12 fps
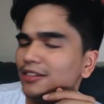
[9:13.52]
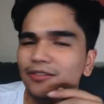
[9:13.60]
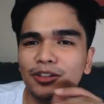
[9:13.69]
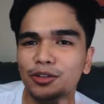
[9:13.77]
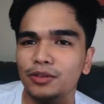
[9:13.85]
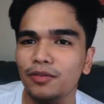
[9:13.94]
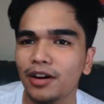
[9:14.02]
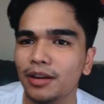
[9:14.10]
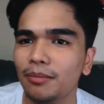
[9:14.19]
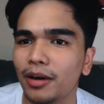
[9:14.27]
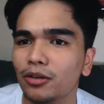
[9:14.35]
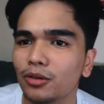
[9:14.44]
it feels very
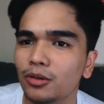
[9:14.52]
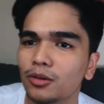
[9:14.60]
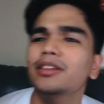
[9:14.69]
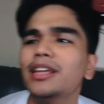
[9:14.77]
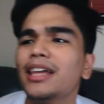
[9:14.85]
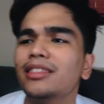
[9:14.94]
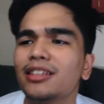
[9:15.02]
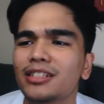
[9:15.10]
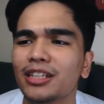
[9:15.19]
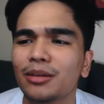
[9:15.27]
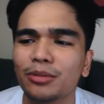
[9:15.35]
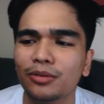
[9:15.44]
metal, that
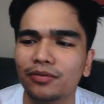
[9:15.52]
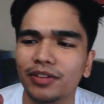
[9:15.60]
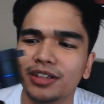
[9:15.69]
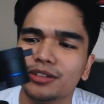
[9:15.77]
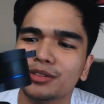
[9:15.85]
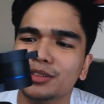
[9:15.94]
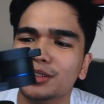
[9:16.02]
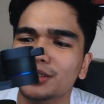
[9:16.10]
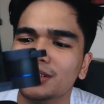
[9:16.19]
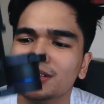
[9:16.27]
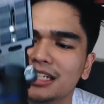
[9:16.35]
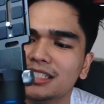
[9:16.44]
this gimbal
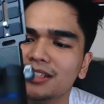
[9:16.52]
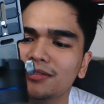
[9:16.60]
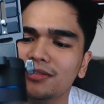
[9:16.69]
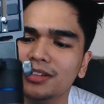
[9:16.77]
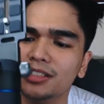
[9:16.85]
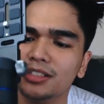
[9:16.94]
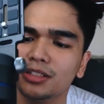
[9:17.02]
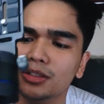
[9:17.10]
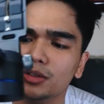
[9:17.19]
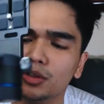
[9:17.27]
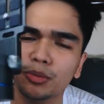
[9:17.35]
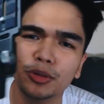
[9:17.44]
feels as if
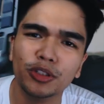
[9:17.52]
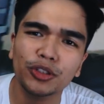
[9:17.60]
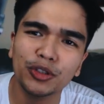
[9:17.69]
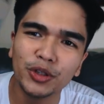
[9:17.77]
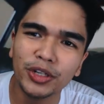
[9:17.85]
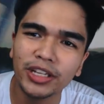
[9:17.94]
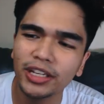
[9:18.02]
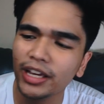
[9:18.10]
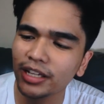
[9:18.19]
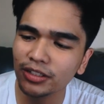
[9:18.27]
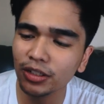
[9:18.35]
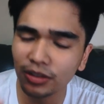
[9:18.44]
it's super sturdy.
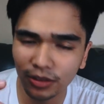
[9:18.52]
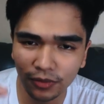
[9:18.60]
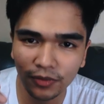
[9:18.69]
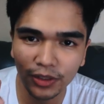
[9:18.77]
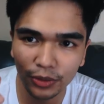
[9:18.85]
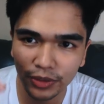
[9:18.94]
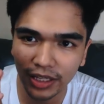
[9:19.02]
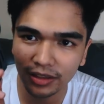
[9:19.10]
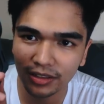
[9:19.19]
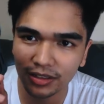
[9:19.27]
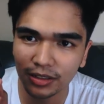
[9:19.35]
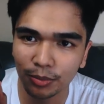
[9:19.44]
It's good to feel that
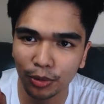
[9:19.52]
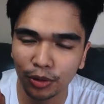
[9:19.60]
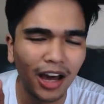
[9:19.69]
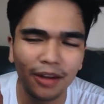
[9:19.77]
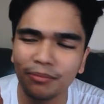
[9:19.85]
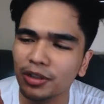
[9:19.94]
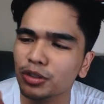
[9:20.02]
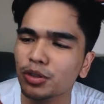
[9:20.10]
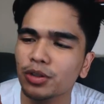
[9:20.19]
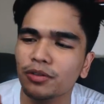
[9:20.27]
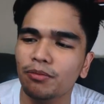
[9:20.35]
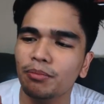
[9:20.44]
this is, I'm not
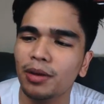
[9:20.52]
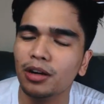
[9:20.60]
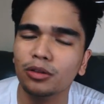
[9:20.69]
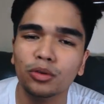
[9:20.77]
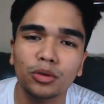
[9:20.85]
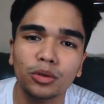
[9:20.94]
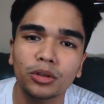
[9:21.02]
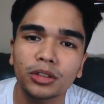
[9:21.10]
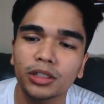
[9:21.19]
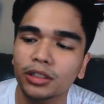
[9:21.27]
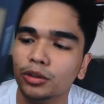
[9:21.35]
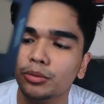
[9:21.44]
sure if metal or
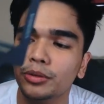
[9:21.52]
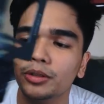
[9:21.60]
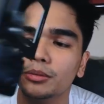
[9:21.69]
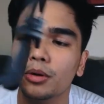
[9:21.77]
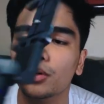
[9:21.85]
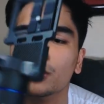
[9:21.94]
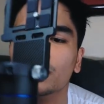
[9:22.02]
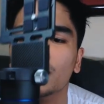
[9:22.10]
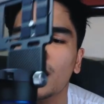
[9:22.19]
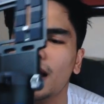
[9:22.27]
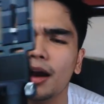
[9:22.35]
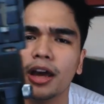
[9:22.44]
aluminum or
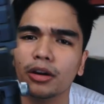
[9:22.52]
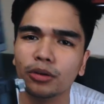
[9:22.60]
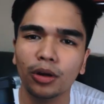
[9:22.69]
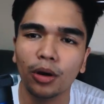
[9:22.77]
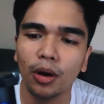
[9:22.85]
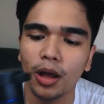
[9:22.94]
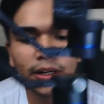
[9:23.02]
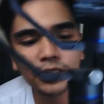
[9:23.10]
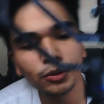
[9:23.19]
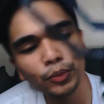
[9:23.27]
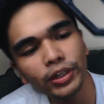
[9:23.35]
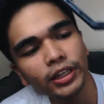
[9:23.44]
I, I don't know. But
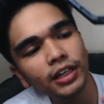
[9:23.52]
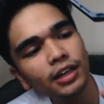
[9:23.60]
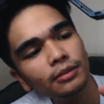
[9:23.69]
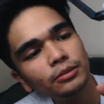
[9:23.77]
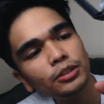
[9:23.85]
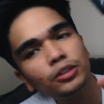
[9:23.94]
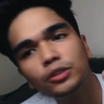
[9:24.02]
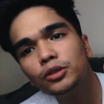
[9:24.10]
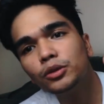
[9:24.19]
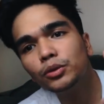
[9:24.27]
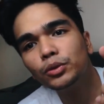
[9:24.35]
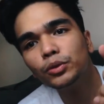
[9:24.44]
when it comes
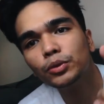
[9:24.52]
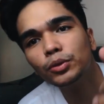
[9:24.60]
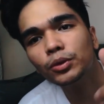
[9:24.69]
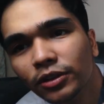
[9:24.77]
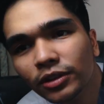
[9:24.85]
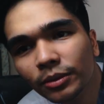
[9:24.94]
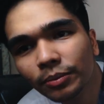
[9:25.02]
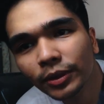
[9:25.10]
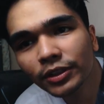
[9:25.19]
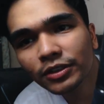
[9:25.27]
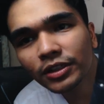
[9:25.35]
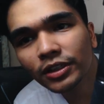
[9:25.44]
to, you know, the
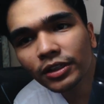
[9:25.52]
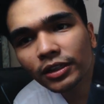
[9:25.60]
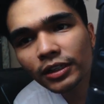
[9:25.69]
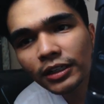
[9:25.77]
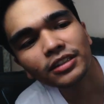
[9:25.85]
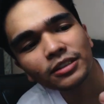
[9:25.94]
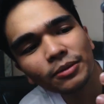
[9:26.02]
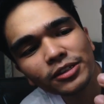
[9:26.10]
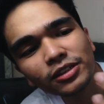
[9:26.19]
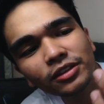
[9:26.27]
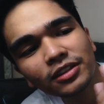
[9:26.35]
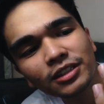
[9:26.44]
buttons here,
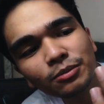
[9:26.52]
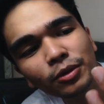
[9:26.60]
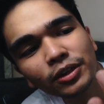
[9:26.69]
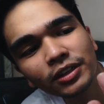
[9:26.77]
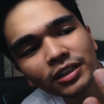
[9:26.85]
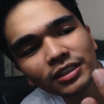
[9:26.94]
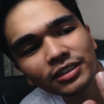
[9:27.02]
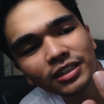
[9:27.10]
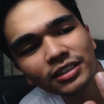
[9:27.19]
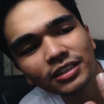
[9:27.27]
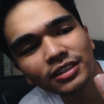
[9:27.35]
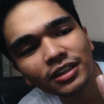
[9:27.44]
especially this button, it,
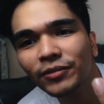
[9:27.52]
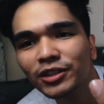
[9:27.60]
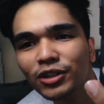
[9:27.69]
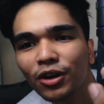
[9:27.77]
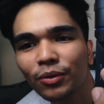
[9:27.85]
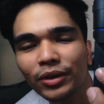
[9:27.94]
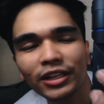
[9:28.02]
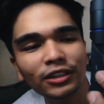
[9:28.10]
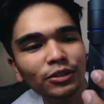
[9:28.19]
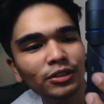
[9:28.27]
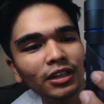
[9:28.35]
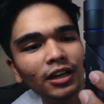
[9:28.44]
it's it's already
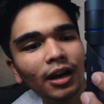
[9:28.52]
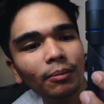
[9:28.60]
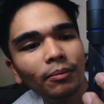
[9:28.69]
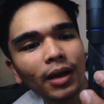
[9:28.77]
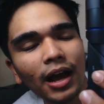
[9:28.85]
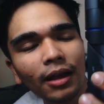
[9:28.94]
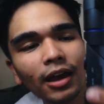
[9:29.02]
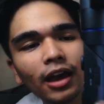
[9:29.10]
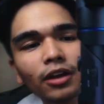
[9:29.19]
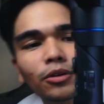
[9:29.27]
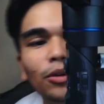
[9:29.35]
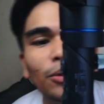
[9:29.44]
loosening up.
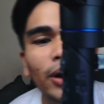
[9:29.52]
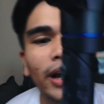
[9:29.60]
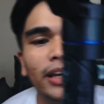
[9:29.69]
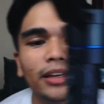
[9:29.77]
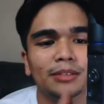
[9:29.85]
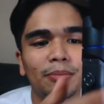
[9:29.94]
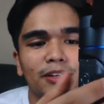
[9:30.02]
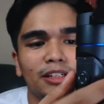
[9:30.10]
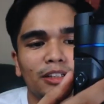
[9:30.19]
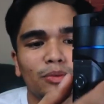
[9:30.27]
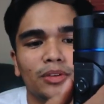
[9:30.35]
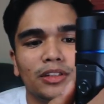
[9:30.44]
I, I don't know why,
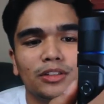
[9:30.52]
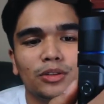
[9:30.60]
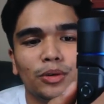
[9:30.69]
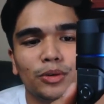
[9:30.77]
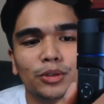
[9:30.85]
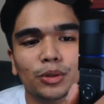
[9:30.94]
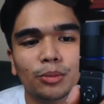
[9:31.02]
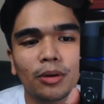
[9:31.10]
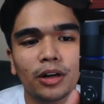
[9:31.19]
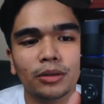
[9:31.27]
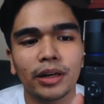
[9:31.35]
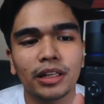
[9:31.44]
especially with this torso
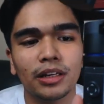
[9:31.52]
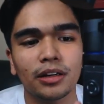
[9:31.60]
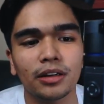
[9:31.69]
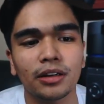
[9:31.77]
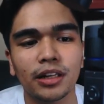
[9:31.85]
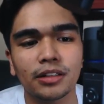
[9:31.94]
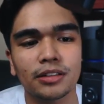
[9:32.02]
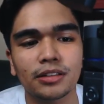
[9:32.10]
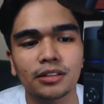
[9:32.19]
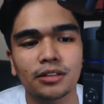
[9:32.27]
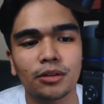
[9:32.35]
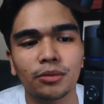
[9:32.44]
part right here,
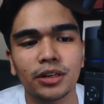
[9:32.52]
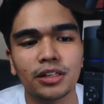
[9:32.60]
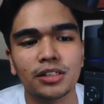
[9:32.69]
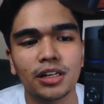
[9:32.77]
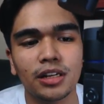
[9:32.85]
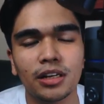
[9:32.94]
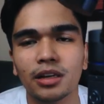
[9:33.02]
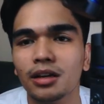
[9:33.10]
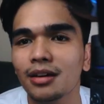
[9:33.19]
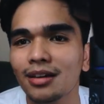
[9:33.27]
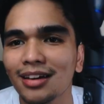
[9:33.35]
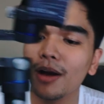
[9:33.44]
it's already shaking.
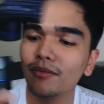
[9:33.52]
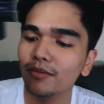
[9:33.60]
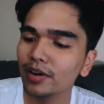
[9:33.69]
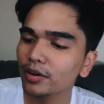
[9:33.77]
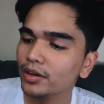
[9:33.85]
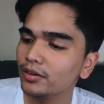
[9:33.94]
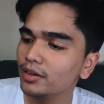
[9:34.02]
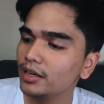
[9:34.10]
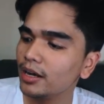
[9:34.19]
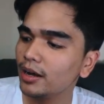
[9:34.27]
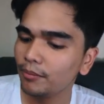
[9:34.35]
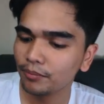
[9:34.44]
I'm
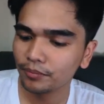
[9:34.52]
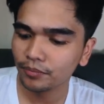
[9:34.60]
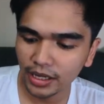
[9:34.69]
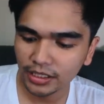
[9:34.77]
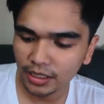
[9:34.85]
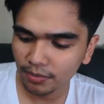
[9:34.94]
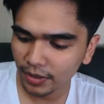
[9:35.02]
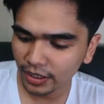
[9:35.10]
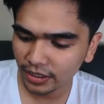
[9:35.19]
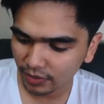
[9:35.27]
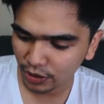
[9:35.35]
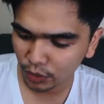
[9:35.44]
very, um, I keep my,
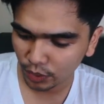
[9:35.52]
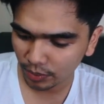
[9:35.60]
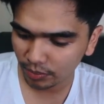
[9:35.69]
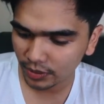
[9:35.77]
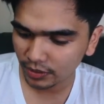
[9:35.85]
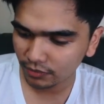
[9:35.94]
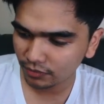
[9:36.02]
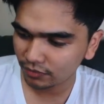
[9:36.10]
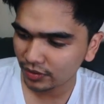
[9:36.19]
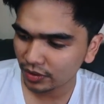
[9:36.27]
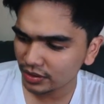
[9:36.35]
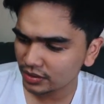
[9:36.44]
my equipment
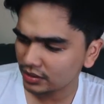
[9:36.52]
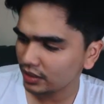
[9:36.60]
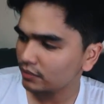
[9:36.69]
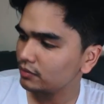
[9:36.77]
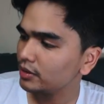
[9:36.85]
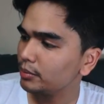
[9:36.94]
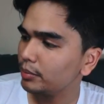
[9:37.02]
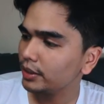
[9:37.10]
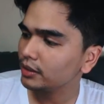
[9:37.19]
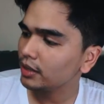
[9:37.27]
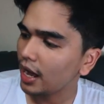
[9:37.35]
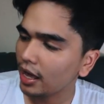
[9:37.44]
very safely,
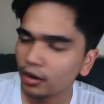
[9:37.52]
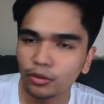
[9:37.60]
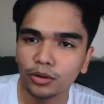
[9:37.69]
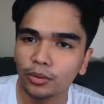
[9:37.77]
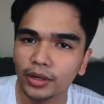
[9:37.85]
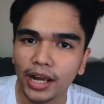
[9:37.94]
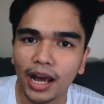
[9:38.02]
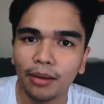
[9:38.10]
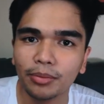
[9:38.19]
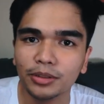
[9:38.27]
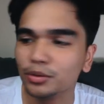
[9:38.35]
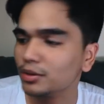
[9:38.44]
but I don't know what
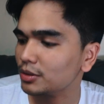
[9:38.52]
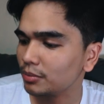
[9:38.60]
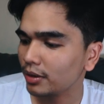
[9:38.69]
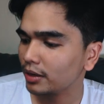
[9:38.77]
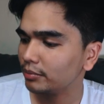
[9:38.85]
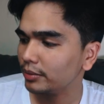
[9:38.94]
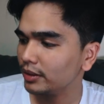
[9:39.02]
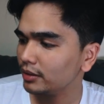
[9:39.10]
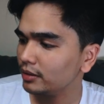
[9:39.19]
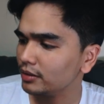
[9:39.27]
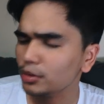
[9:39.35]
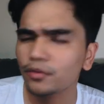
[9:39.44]
happened to this part, but
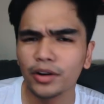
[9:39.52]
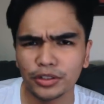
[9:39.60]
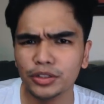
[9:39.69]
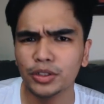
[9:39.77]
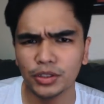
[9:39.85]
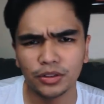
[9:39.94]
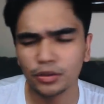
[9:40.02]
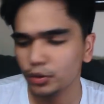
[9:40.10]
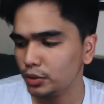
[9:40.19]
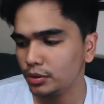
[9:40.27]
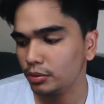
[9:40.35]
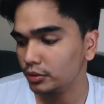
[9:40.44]
so far it's
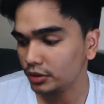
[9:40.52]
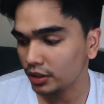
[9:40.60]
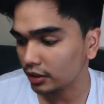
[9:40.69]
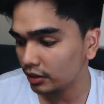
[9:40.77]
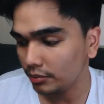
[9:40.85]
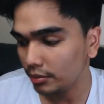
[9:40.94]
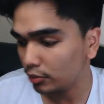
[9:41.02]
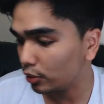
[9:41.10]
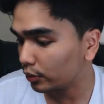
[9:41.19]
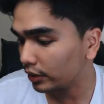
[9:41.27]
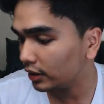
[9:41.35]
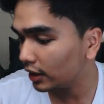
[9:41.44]
still usable. It's not gonna be
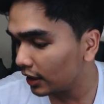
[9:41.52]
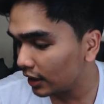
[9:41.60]
broken